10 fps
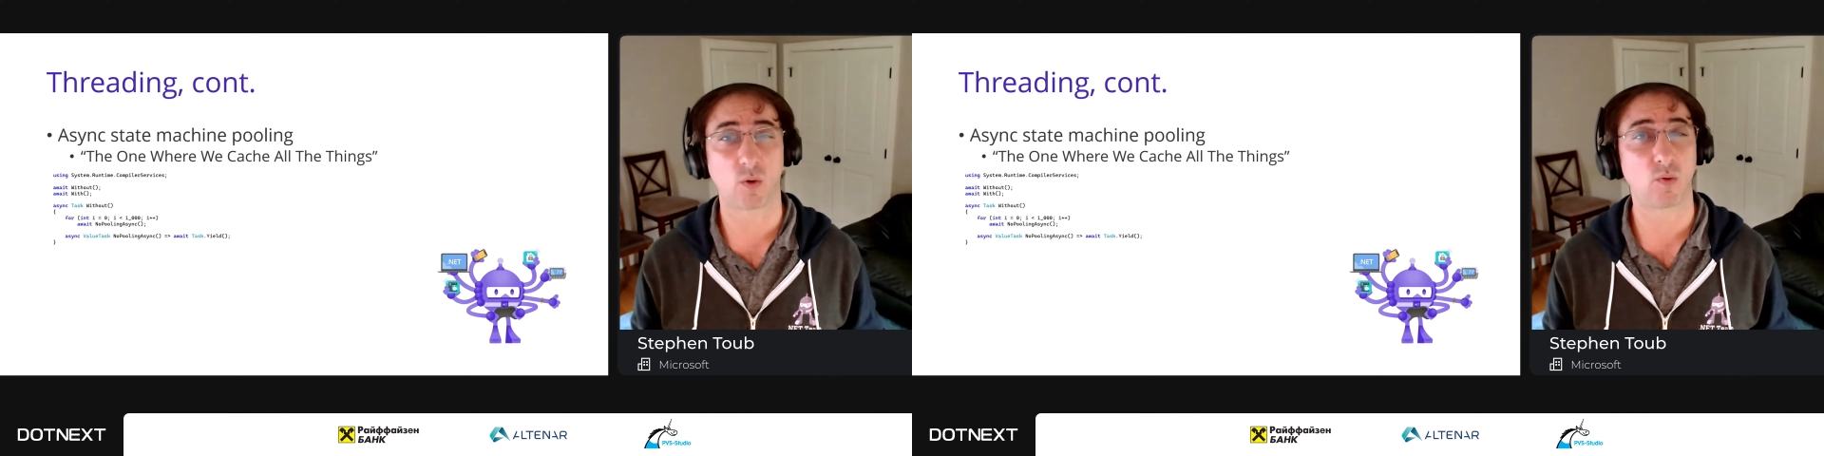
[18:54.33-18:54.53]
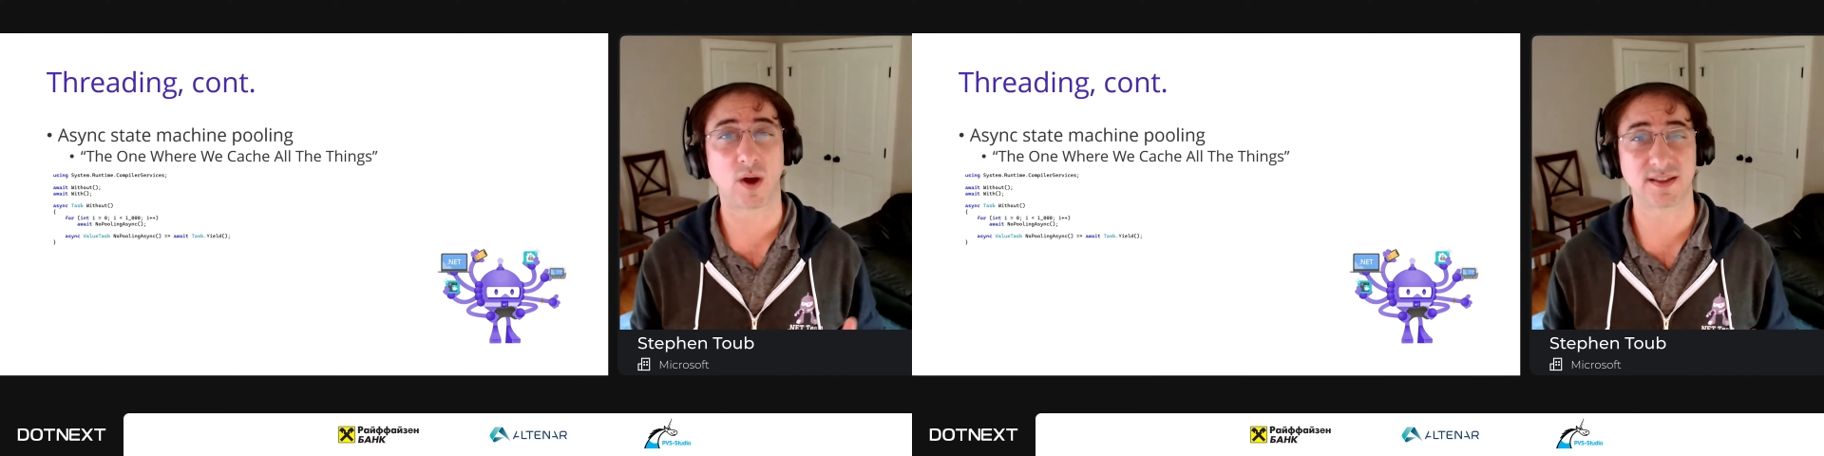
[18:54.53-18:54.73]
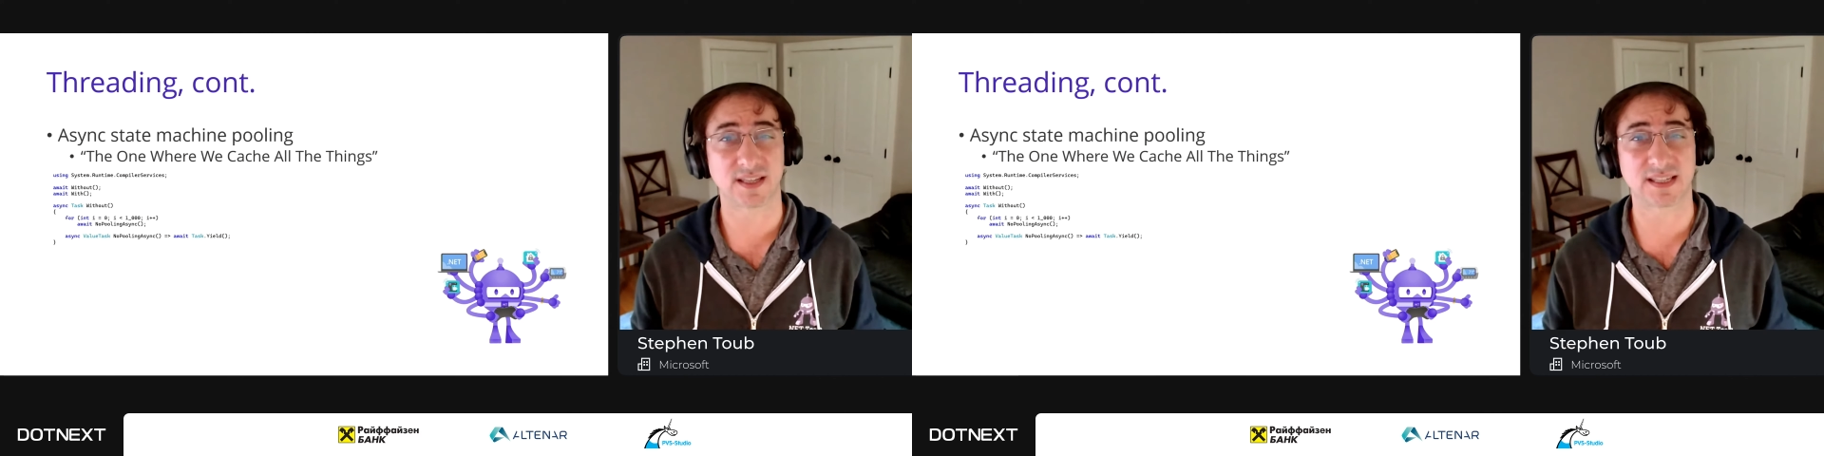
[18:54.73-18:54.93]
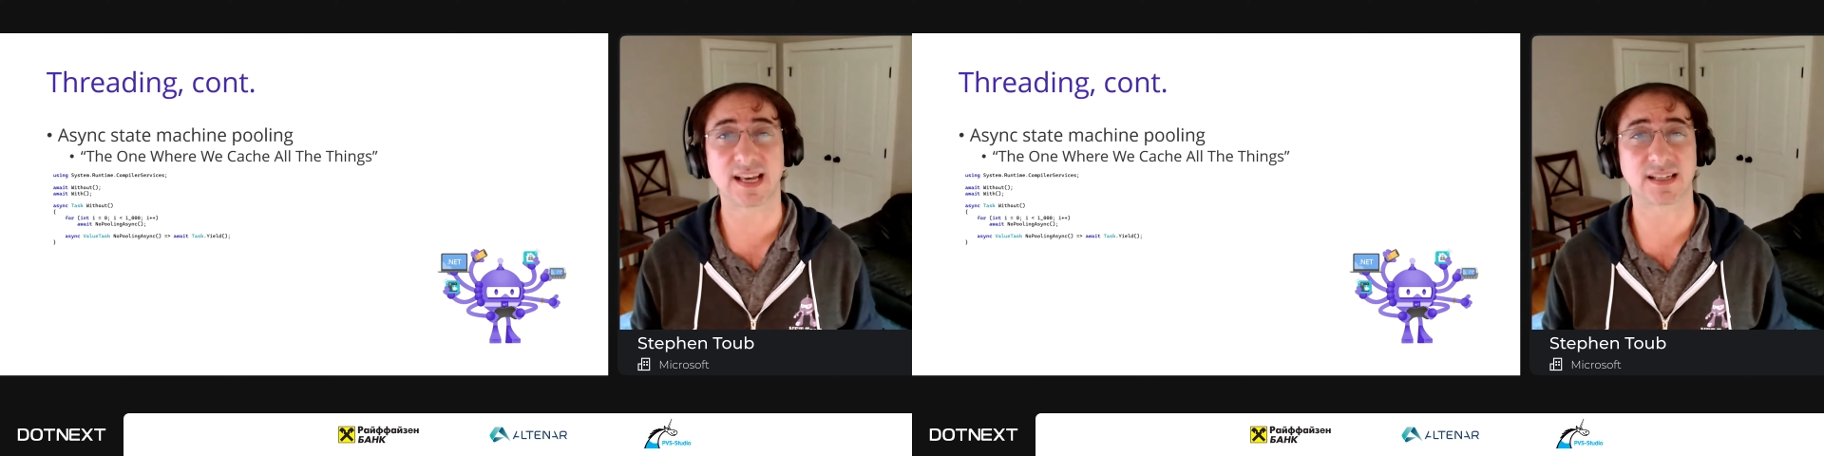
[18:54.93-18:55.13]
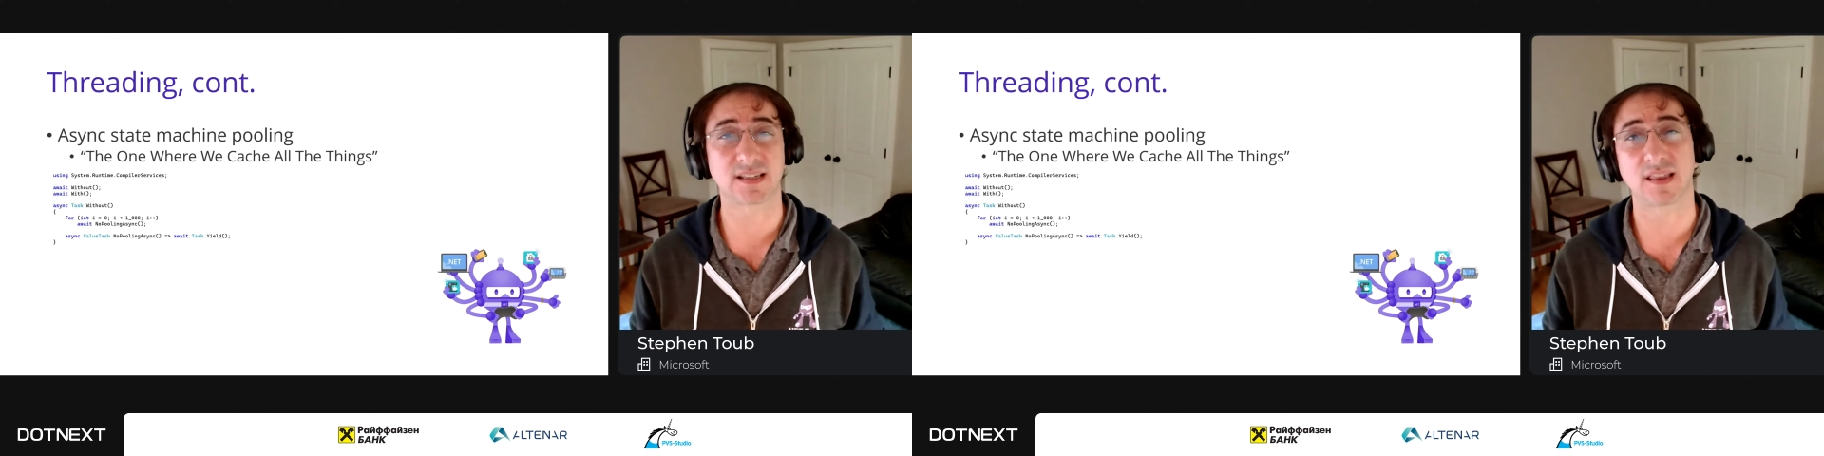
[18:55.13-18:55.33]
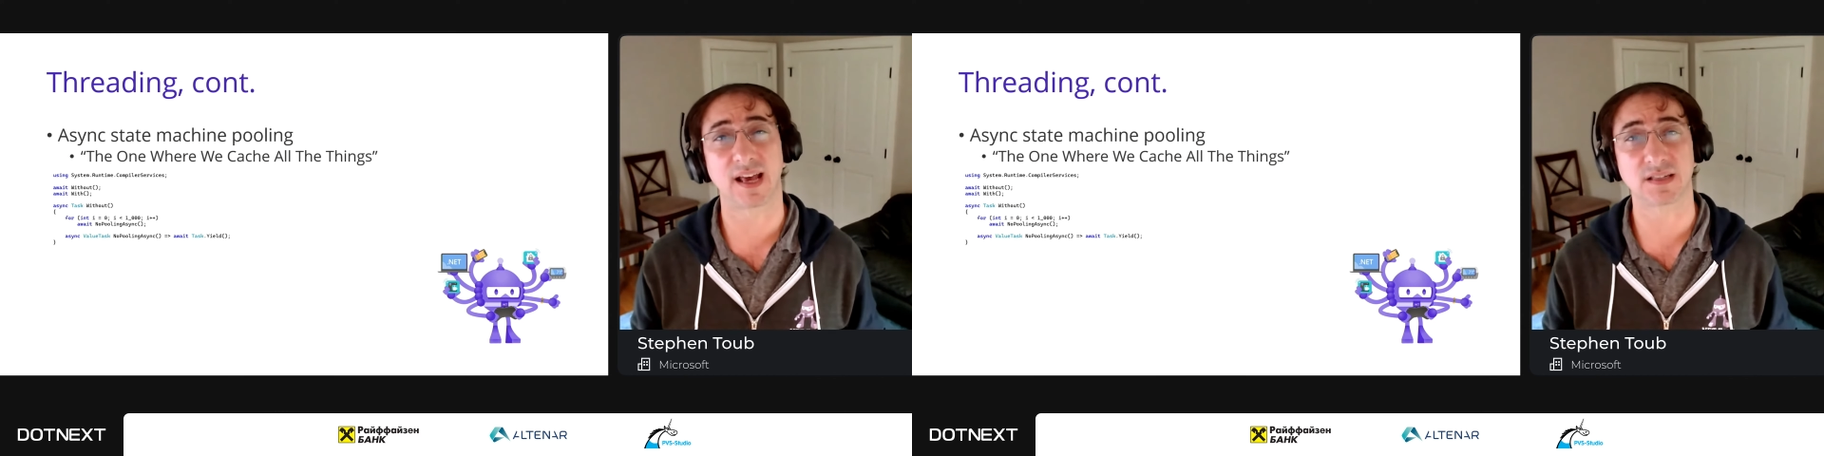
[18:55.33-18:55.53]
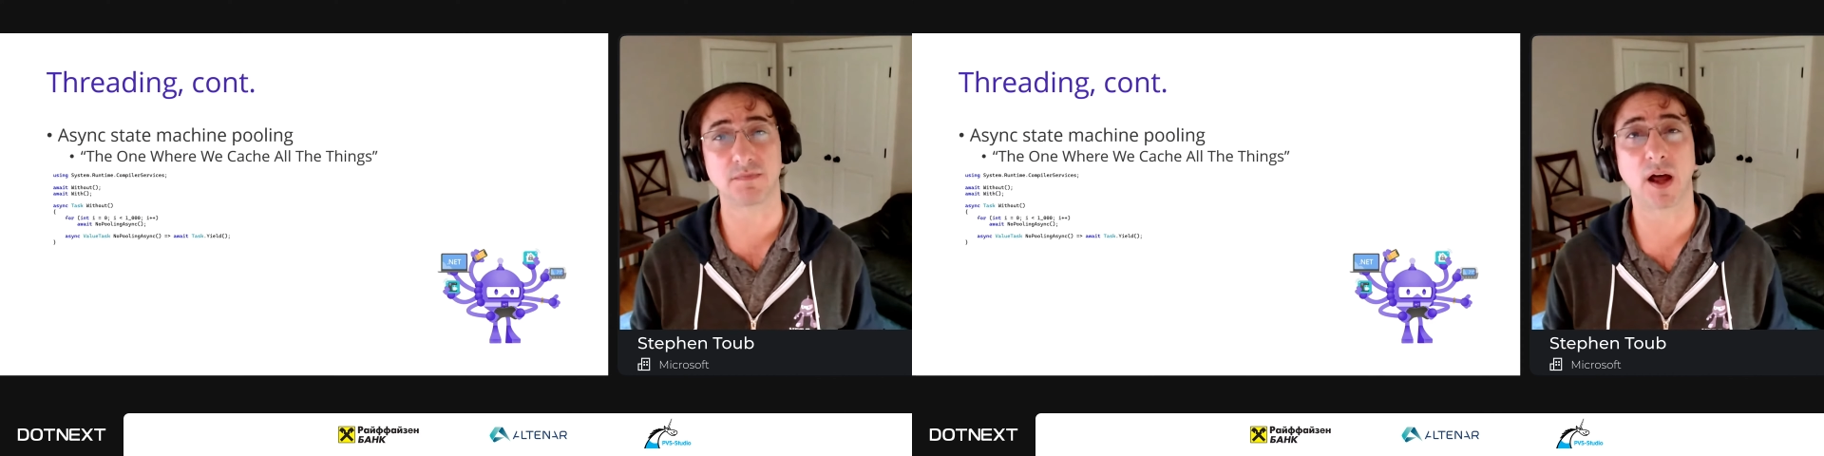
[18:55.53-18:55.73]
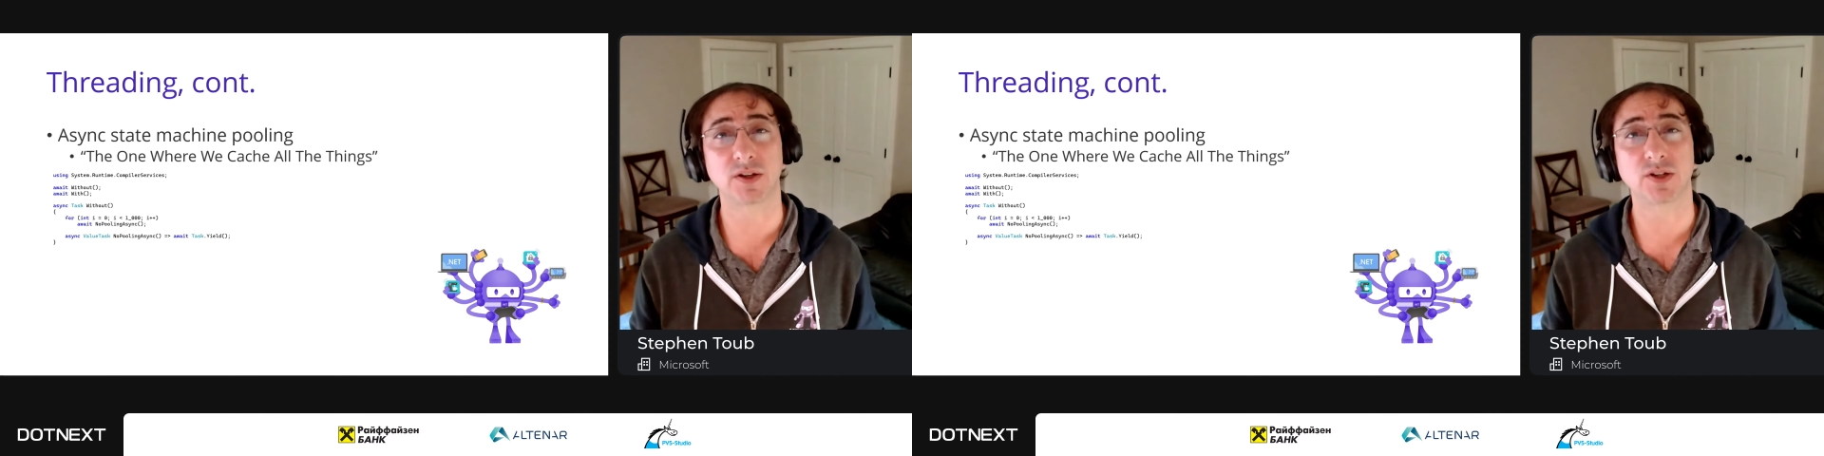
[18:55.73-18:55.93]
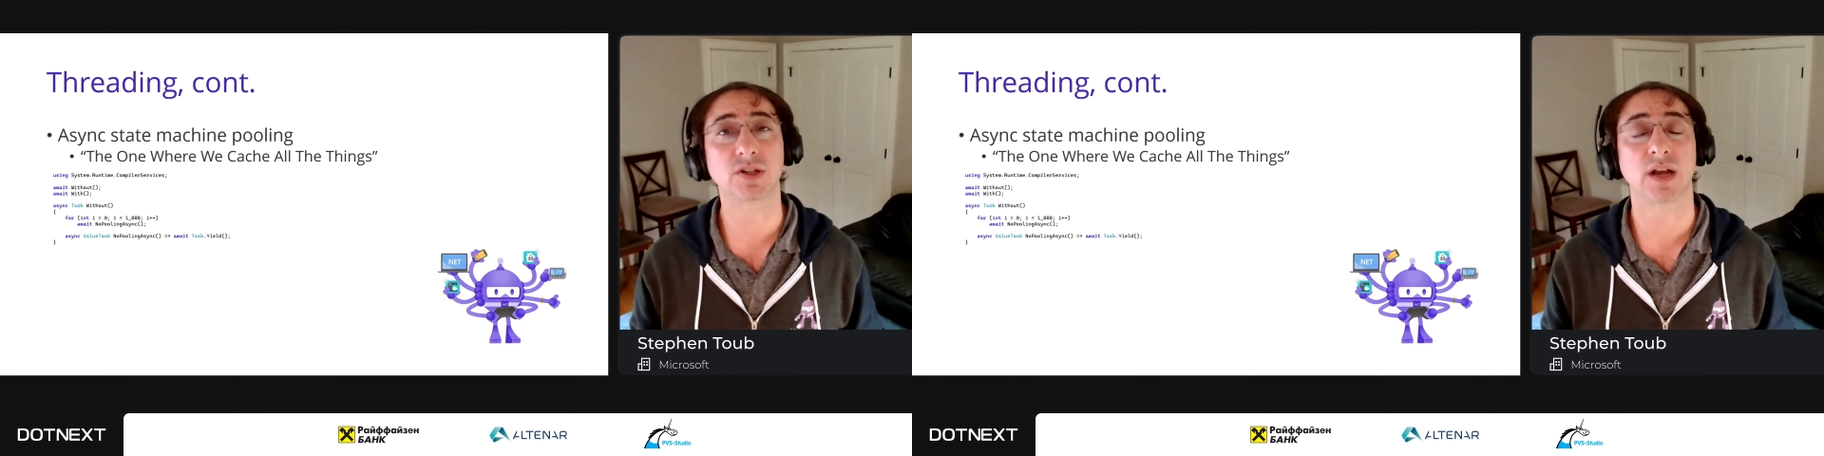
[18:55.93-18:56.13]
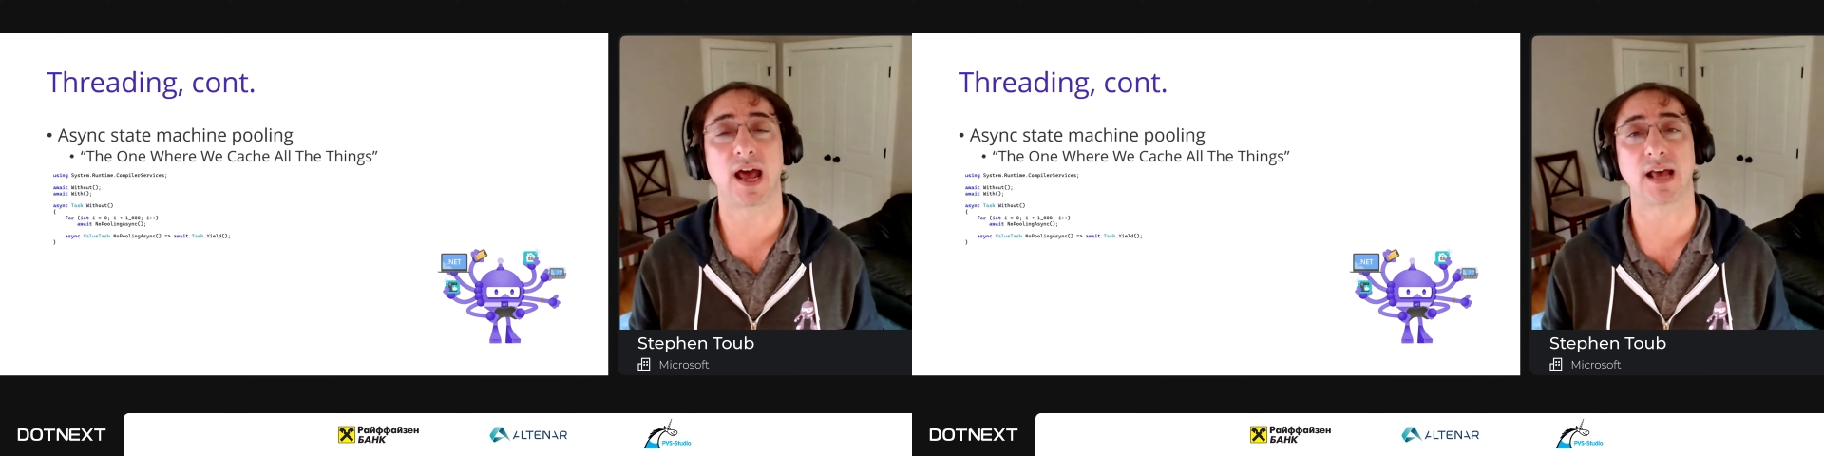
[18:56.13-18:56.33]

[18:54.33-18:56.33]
or 1/6 as much